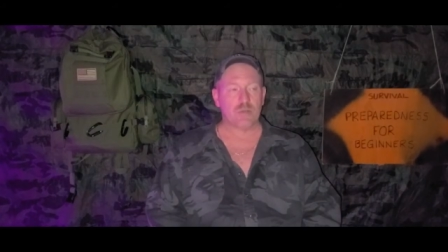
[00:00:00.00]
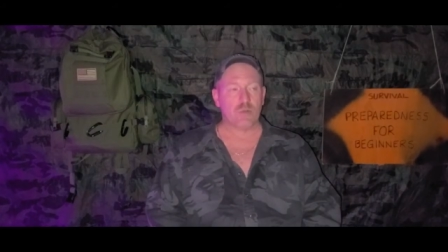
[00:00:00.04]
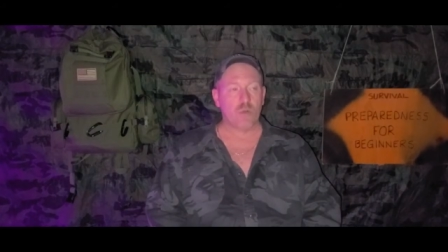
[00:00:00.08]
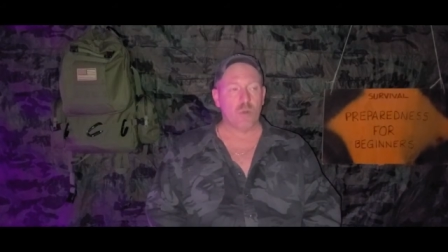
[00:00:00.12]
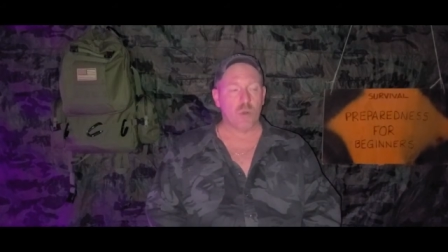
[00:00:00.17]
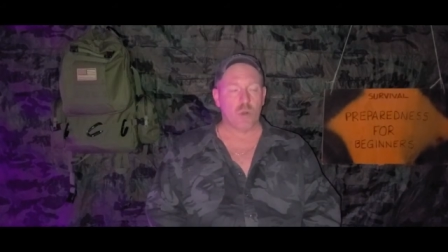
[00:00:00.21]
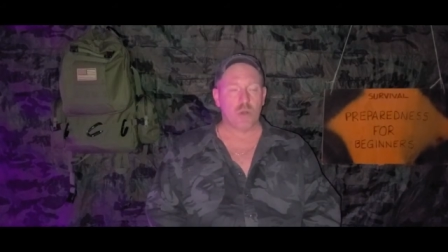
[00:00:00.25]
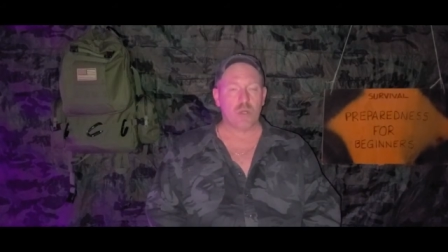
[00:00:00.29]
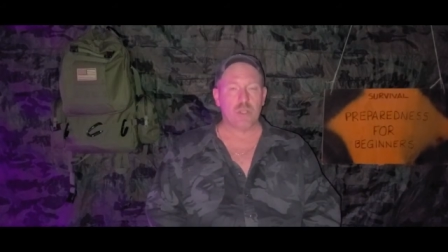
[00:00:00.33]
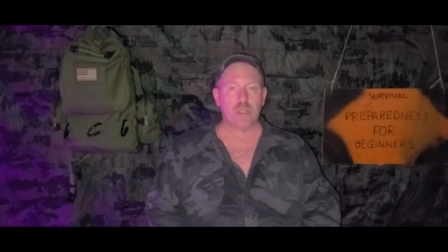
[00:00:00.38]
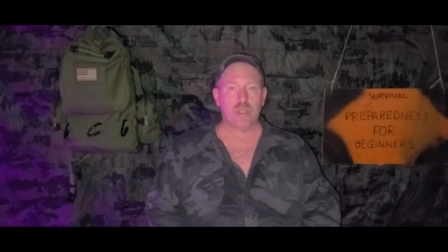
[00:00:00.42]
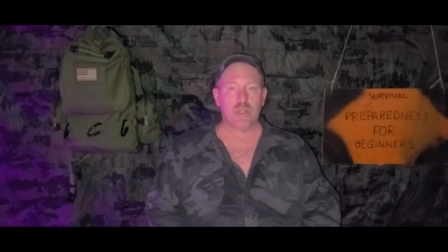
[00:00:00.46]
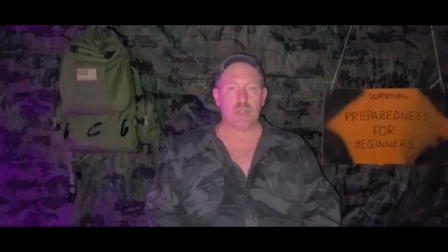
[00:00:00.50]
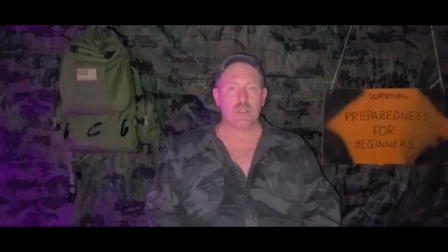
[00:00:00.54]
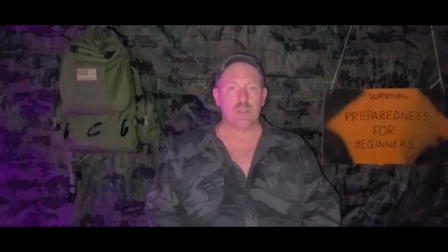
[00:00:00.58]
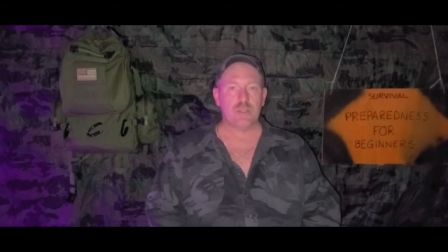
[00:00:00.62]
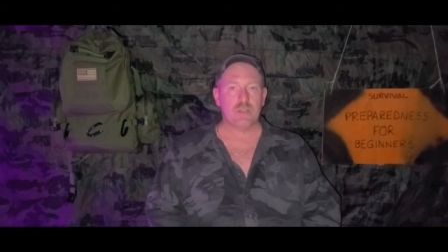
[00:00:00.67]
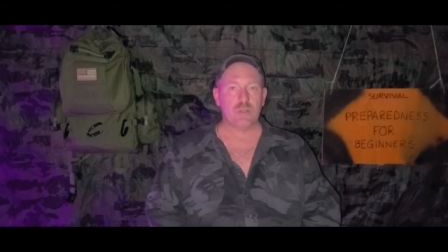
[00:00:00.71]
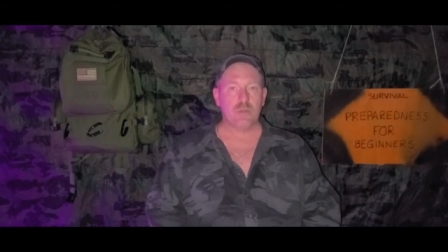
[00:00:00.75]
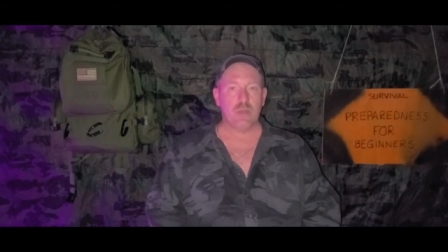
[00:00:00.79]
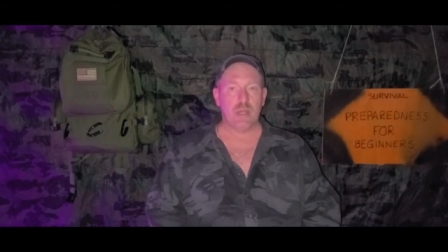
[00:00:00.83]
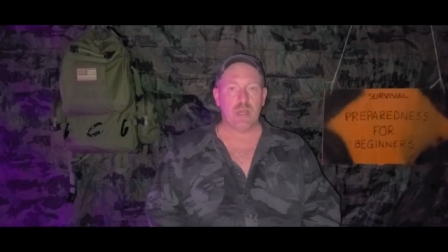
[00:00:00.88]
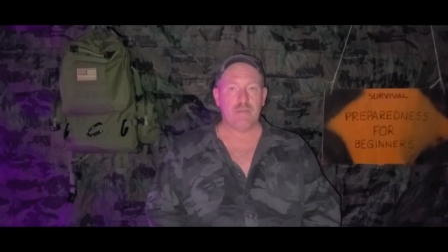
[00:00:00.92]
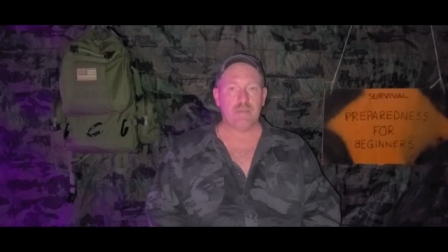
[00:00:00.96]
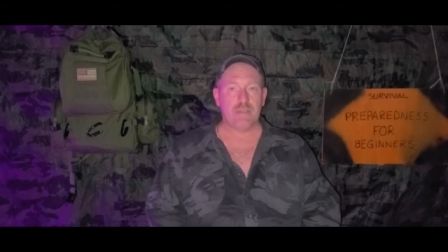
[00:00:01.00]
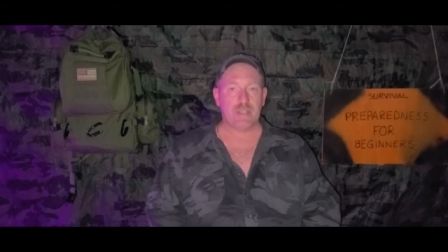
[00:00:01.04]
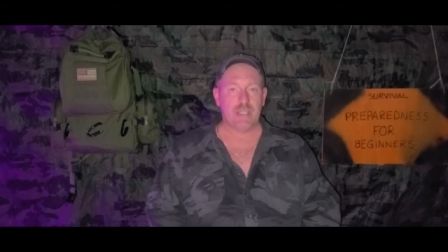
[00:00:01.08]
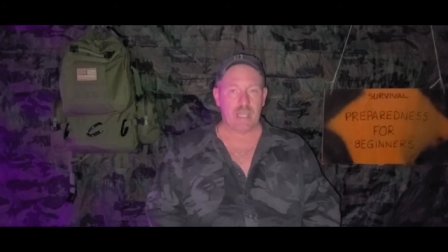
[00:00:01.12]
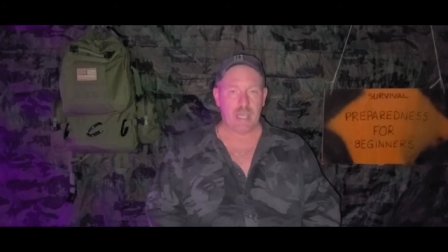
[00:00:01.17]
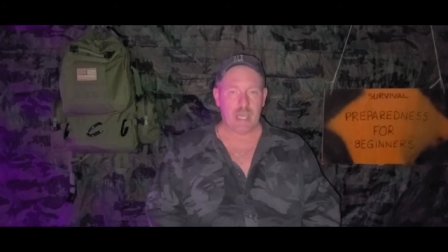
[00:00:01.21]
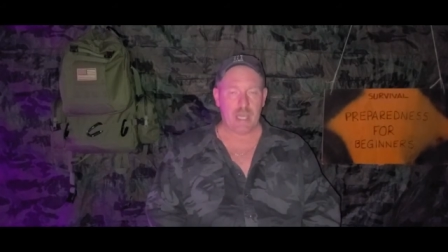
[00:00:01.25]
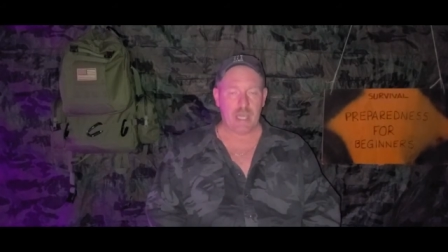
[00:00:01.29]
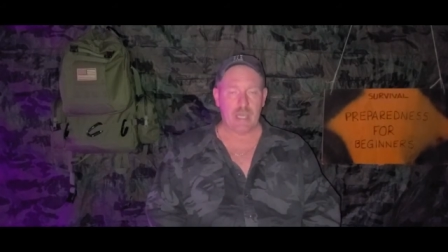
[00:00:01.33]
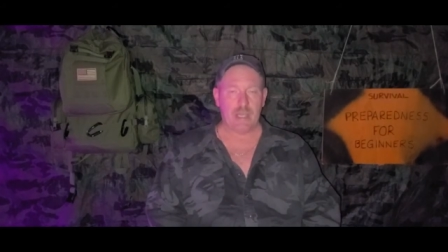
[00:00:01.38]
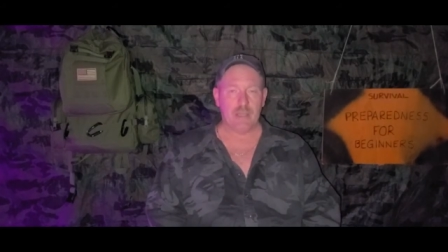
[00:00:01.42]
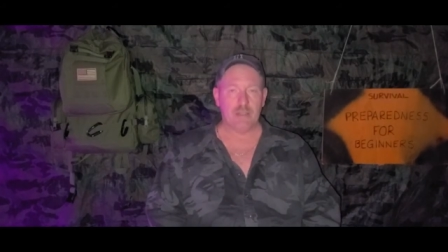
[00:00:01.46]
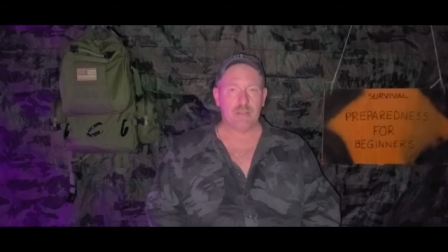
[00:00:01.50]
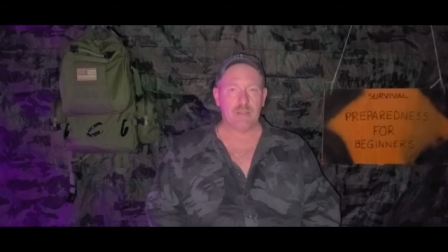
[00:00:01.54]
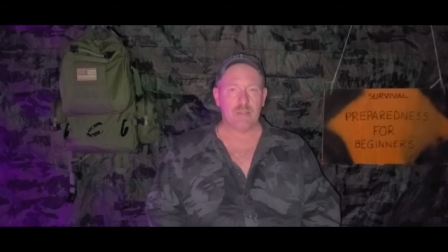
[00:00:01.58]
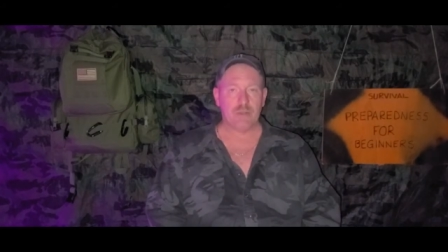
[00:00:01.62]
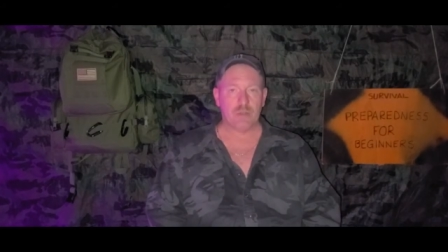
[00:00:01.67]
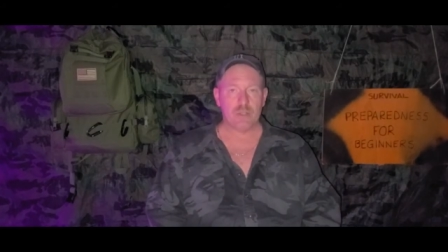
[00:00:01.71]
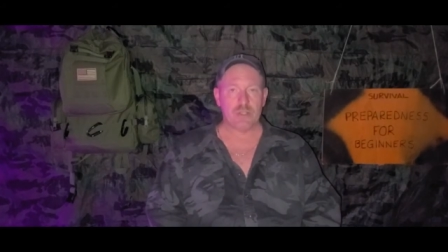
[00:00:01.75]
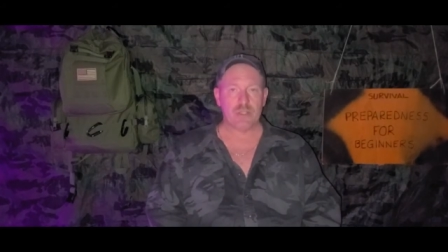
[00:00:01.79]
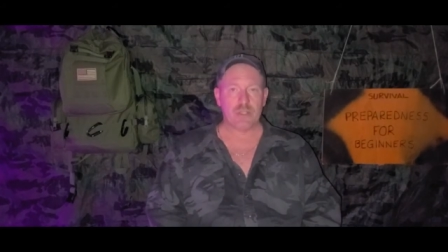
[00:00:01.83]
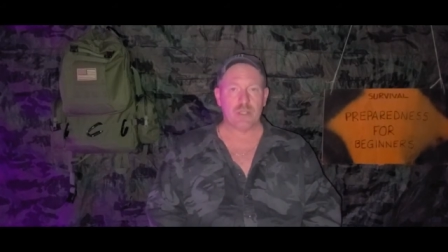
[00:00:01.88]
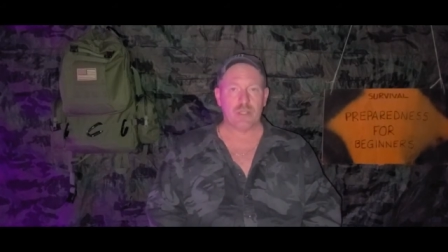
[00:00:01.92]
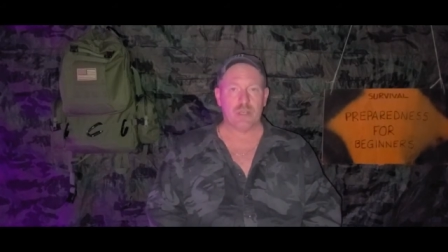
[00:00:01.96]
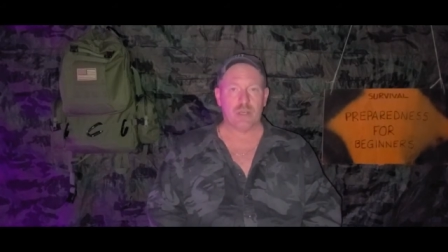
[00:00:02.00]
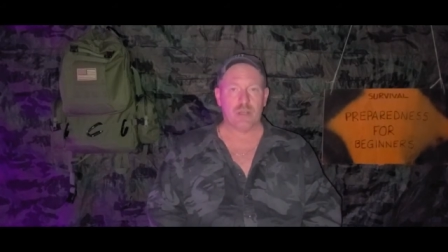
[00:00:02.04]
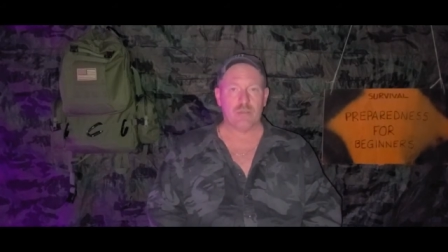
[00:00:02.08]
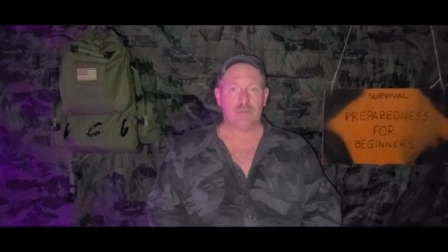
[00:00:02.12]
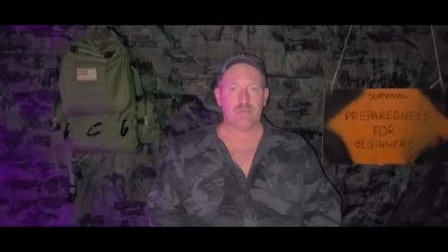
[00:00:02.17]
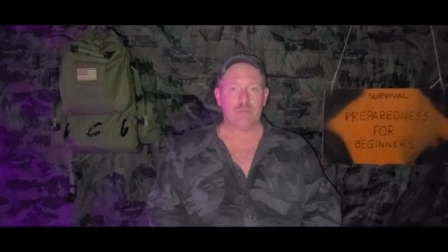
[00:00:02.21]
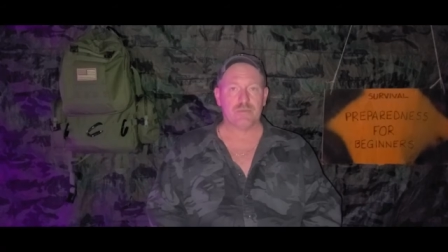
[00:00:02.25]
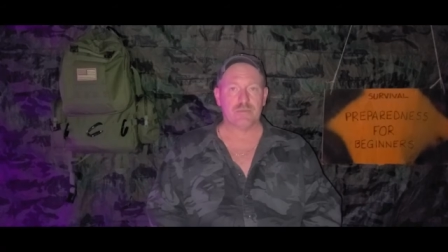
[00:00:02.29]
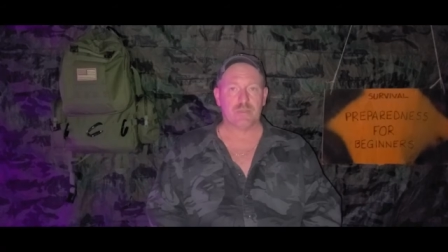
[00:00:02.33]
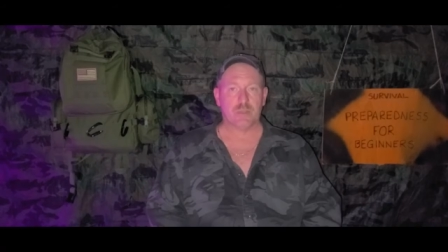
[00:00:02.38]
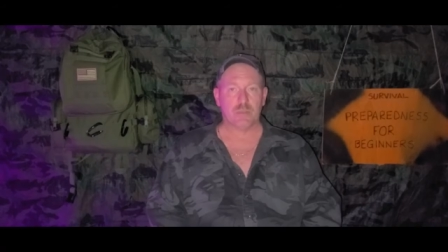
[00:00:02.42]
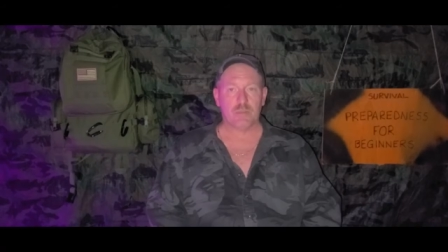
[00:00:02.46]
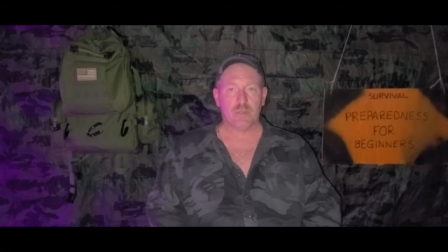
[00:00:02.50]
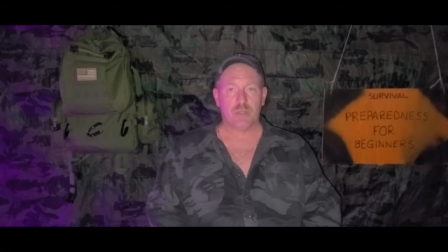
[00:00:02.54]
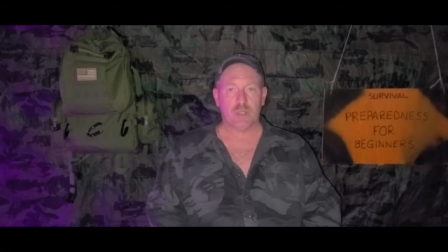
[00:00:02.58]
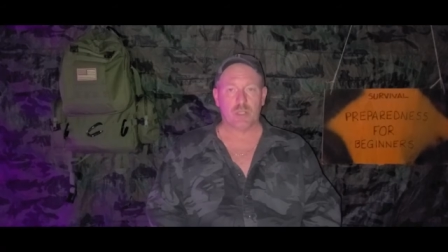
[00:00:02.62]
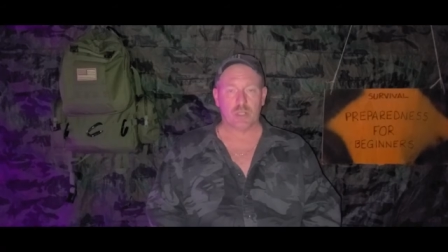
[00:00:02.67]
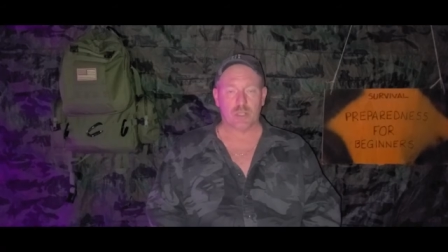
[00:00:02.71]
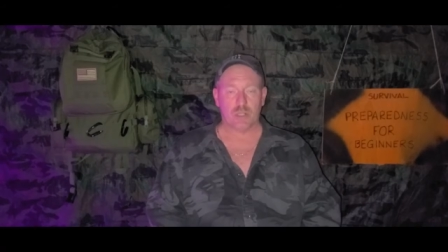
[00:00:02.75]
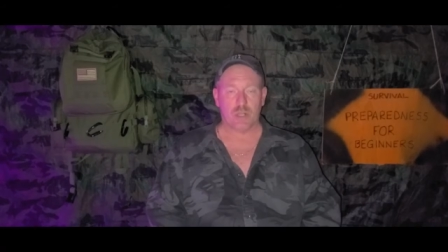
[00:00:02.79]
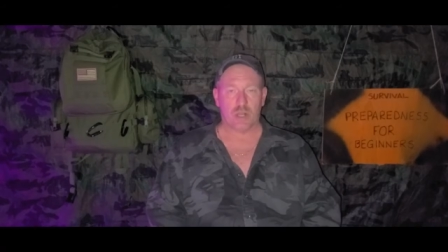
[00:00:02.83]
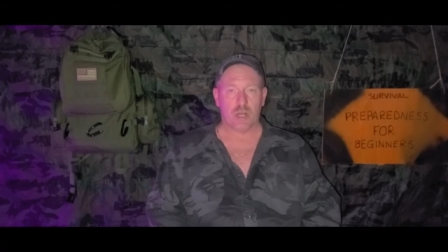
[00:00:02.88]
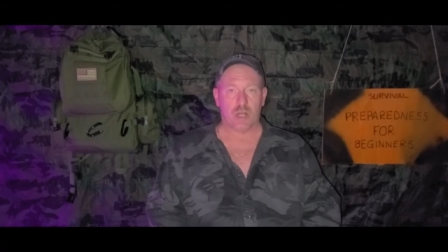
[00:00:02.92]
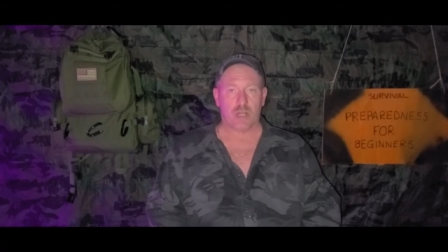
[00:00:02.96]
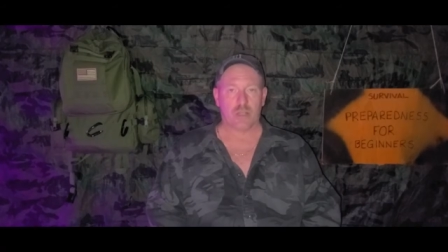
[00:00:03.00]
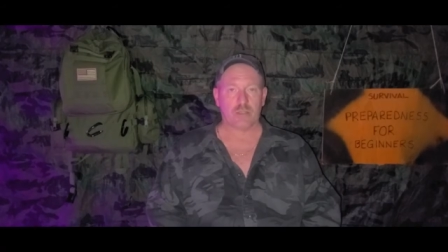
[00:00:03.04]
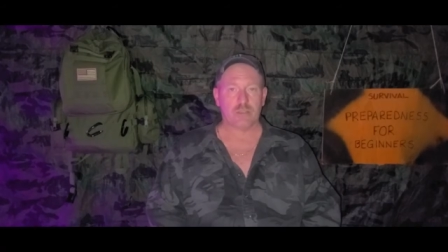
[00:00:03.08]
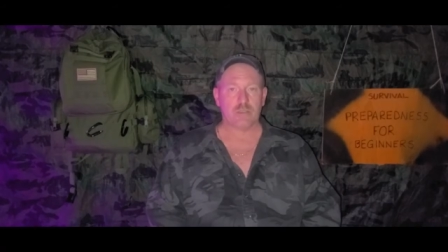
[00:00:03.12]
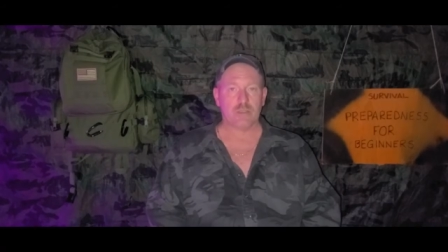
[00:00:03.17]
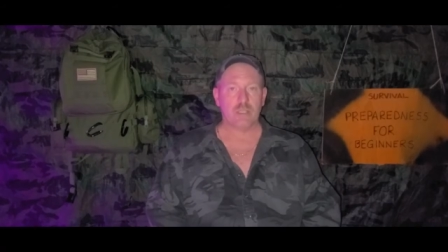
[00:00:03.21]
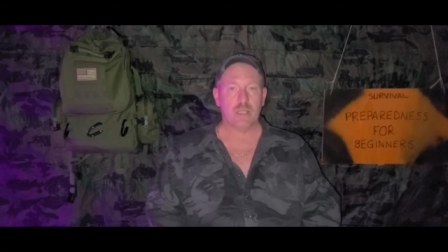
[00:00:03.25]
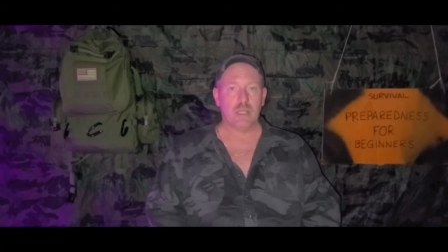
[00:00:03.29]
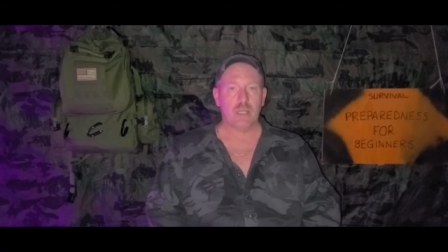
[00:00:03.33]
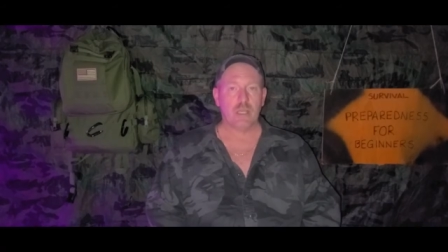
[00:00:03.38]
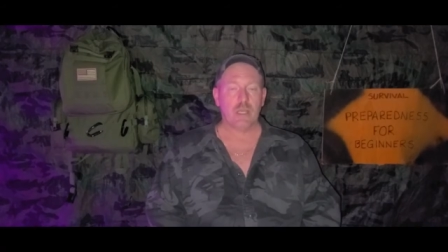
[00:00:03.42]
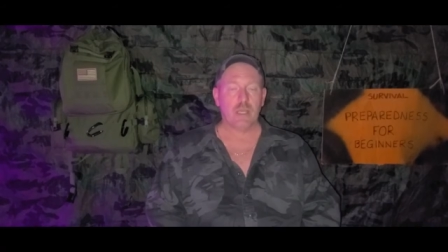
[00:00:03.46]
or that you have canned yourself from your garden